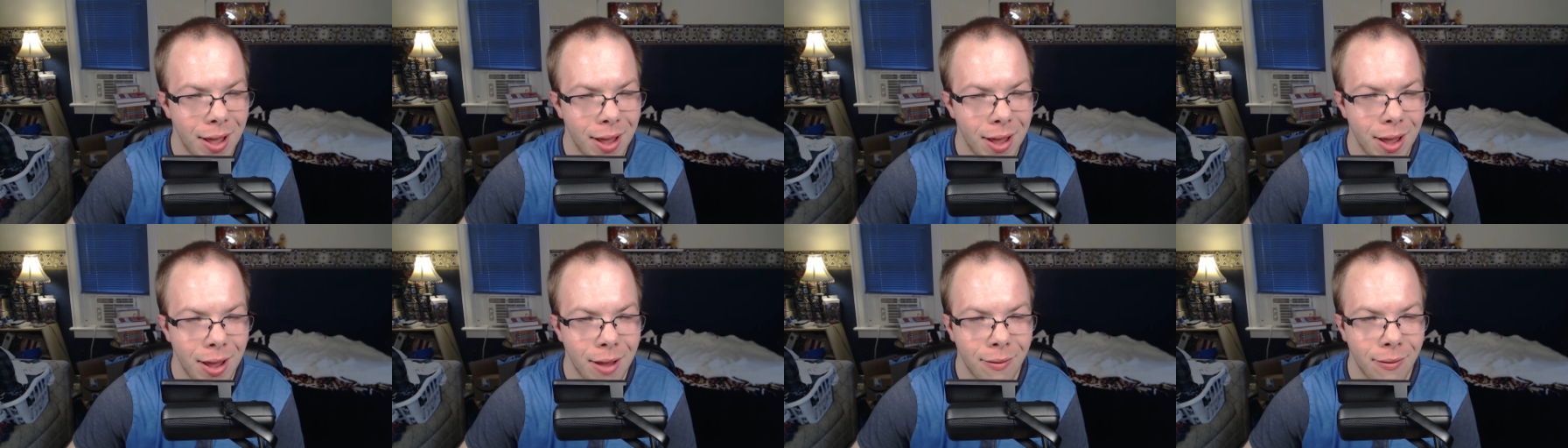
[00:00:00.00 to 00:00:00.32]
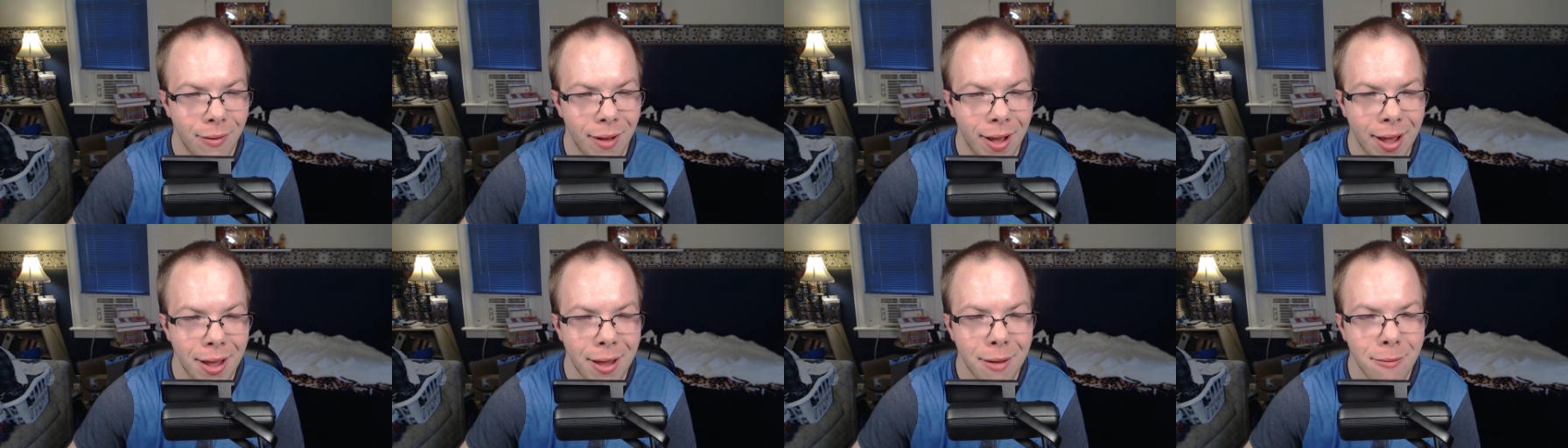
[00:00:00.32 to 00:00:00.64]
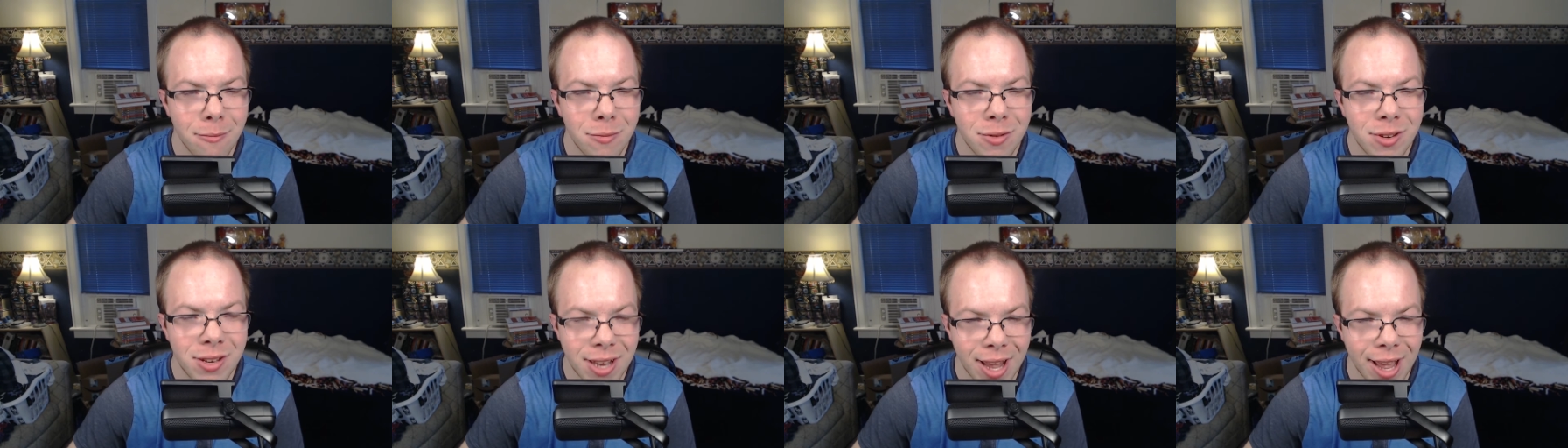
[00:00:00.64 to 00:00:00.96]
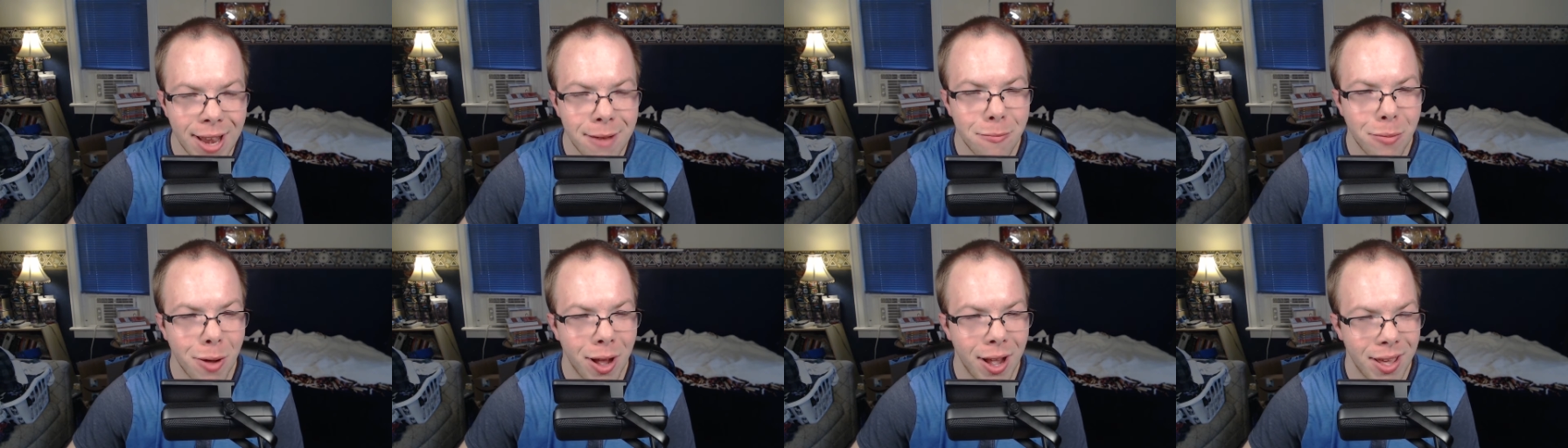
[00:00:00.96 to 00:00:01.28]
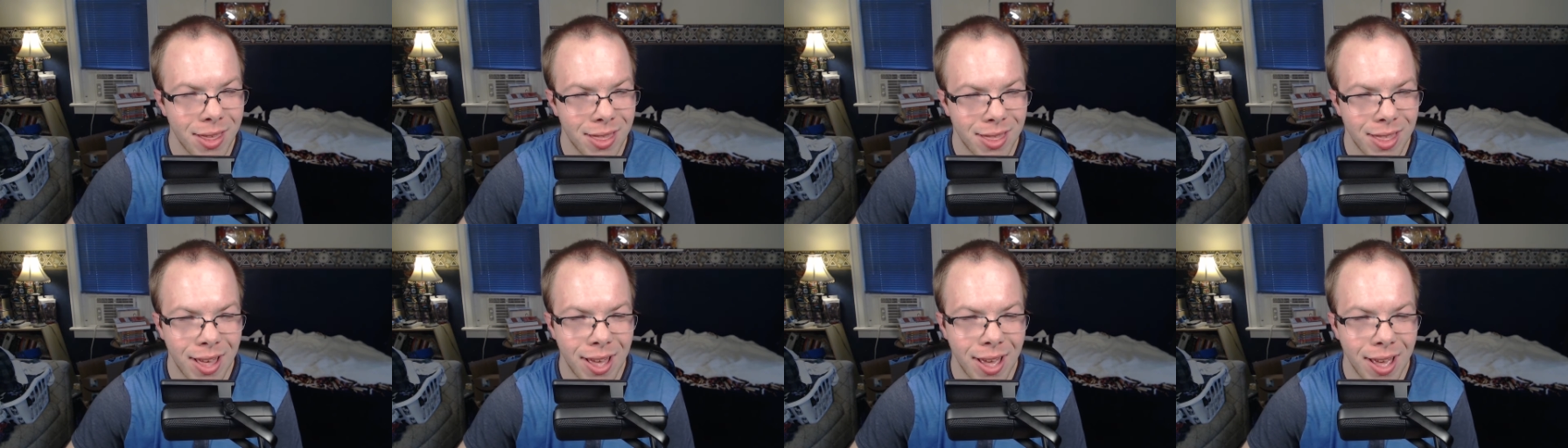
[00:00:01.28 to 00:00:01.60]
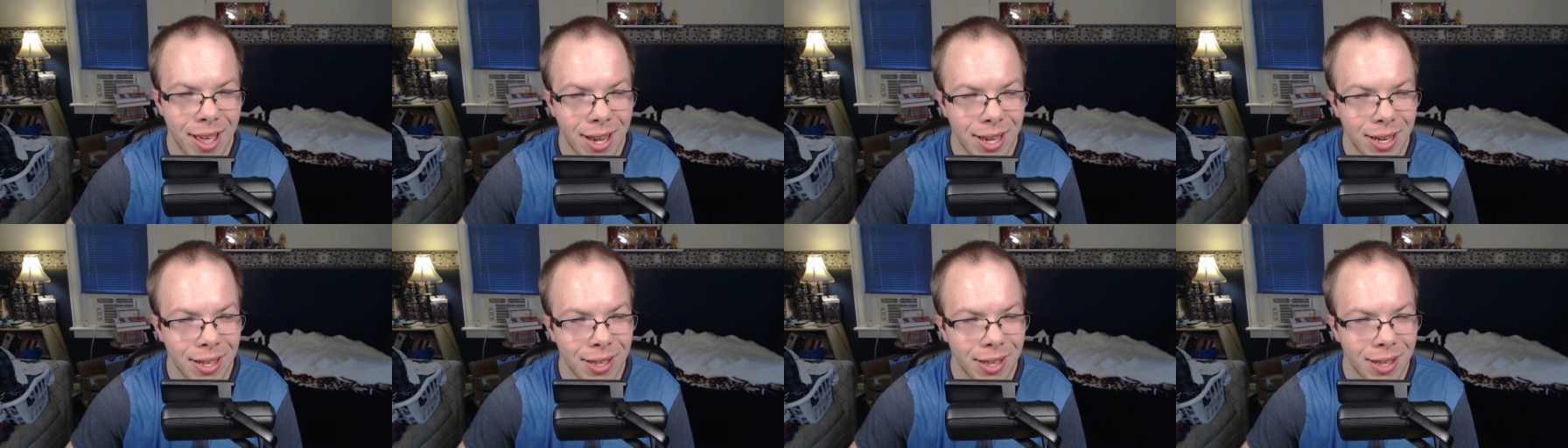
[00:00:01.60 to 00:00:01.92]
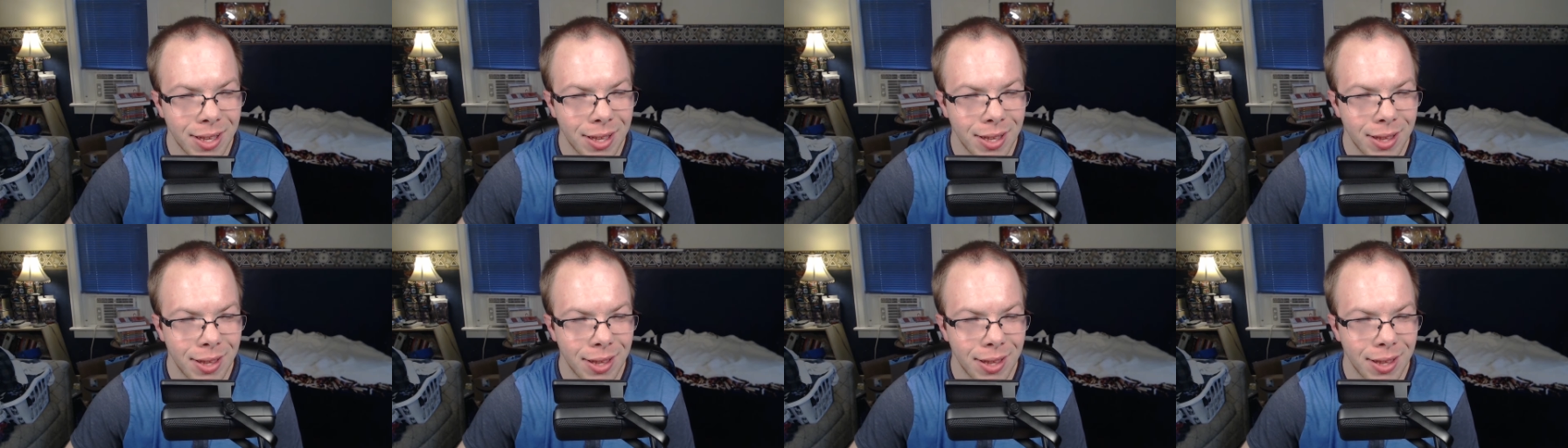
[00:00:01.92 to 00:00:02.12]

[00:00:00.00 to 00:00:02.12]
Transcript: If I am dead by then,